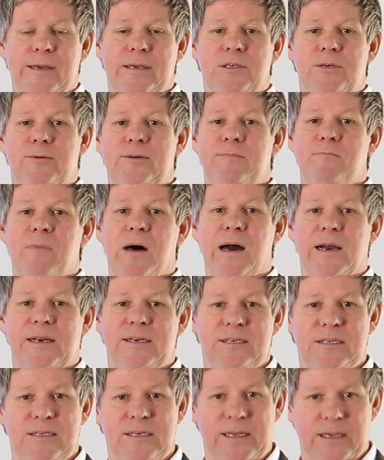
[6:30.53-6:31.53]
So it's
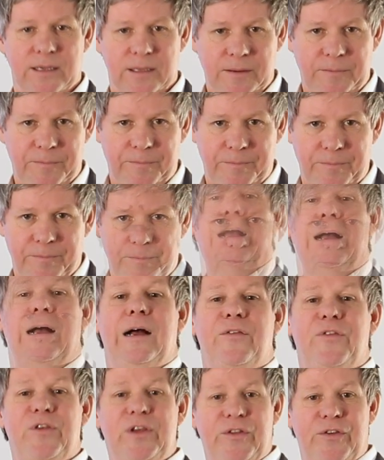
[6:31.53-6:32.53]
marked as nil.
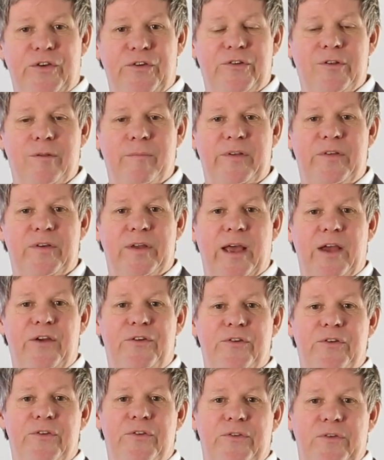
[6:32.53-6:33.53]
The additional
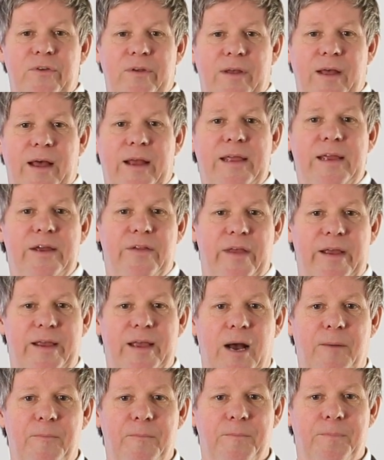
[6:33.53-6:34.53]
mitigations, and here they
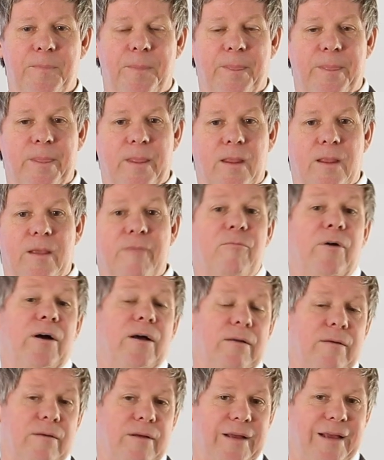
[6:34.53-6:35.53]
come,
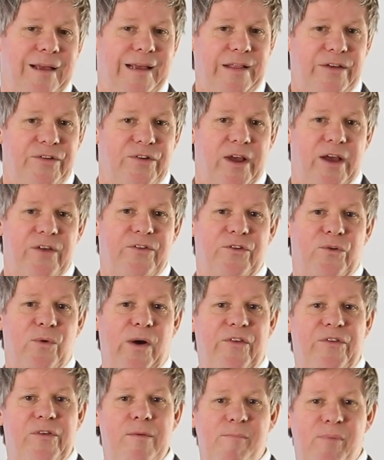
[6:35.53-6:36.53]
well, in this case it's
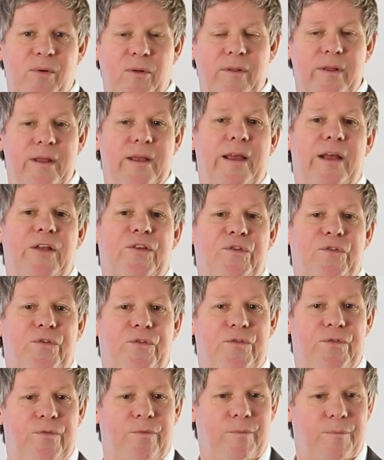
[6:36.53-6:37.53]
quite simple.
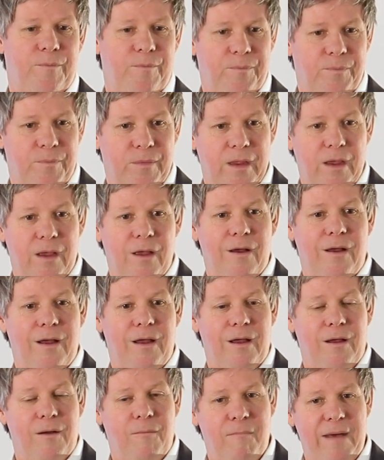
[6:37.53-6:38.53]
It's
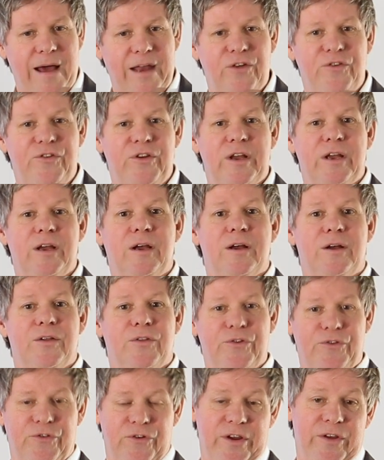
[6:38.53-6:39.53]
managing
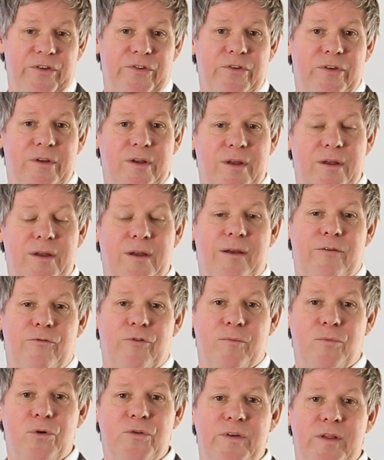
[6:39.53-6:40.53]
the trees,
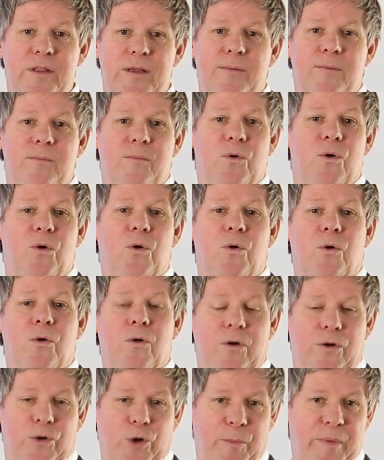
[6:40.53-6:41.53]
removing them
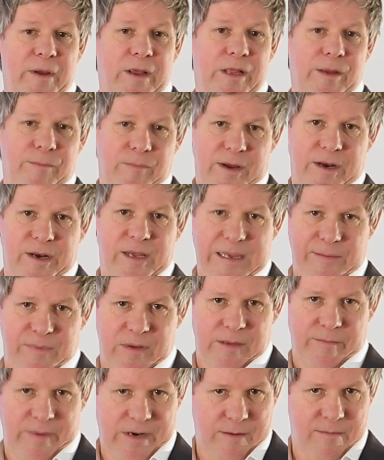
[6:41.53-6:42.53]
or cropping them and
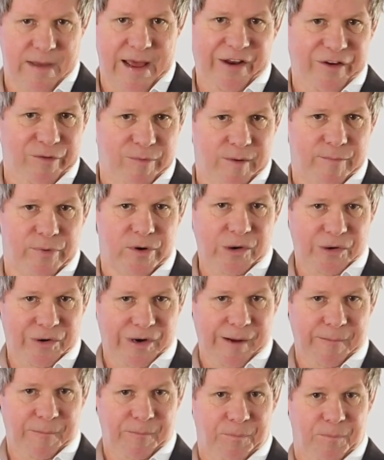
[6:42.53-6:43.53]
keeping them in a management
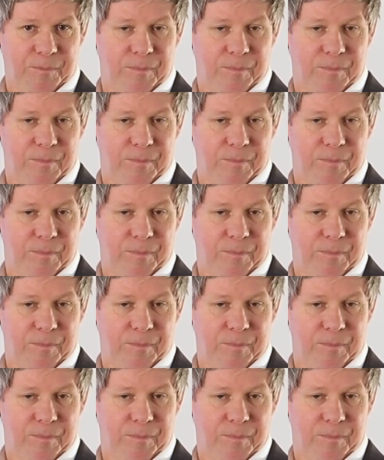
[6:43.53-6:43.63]
program.